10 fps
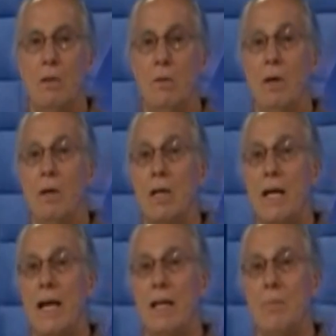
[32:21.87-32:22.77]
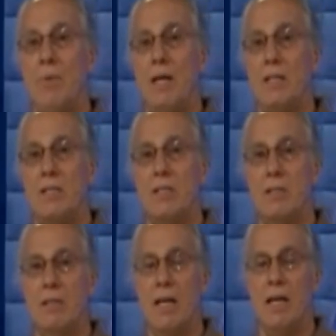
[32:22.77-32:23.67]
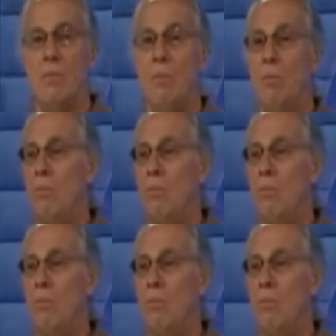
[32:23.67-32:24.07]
We all got out of the bus, kind of